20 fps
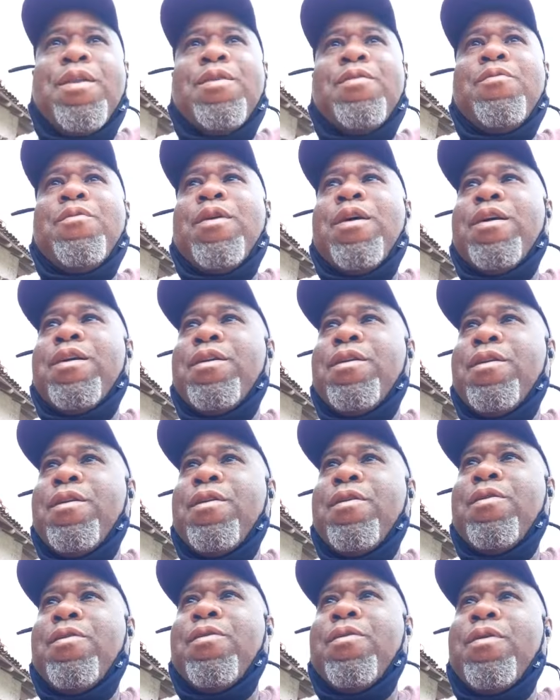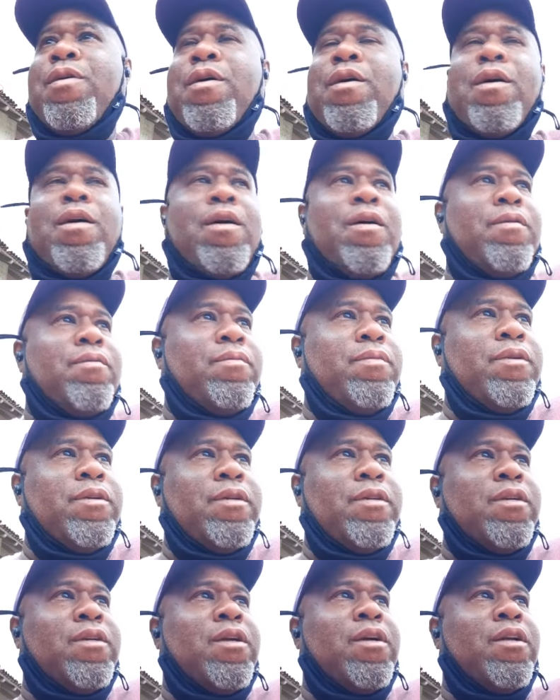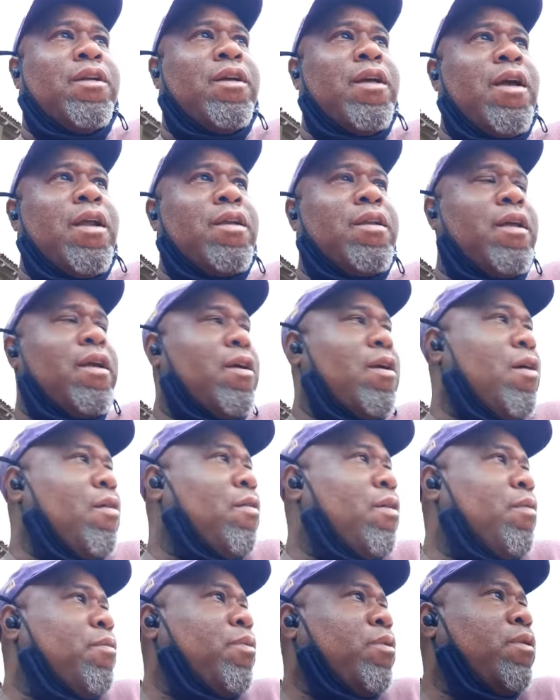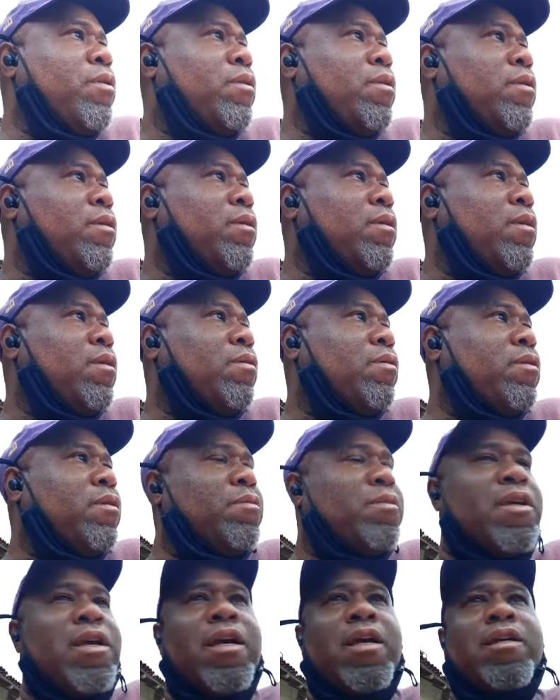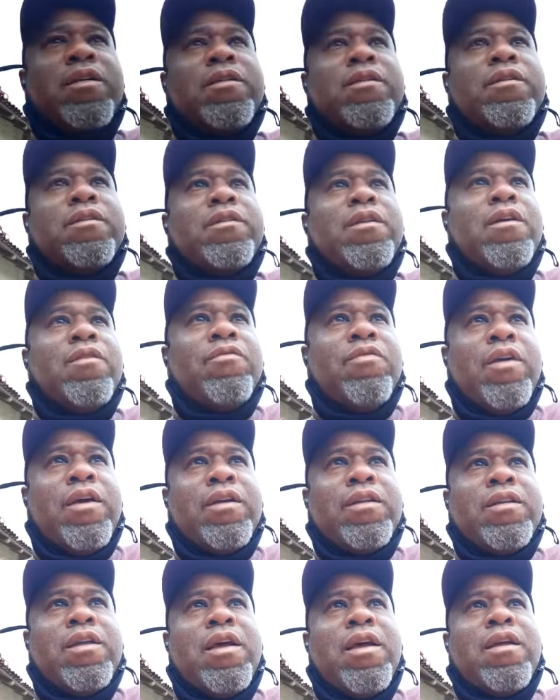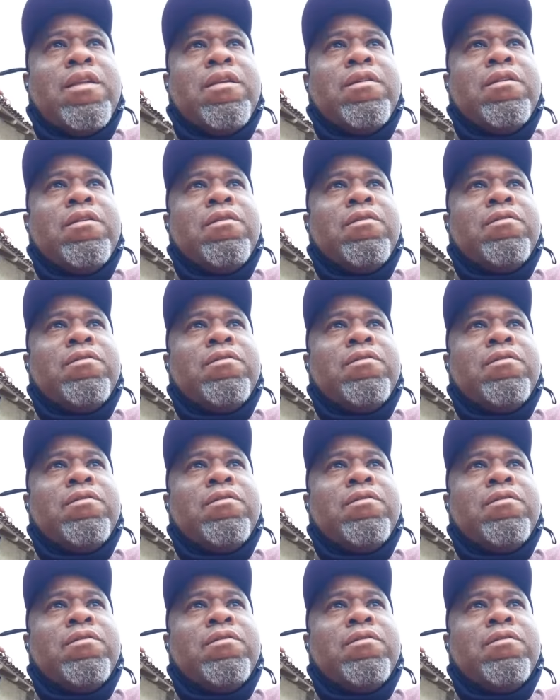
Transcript: But anyway, you know, um, it's good to kind of take off a couple, you know, some days and stuff like that,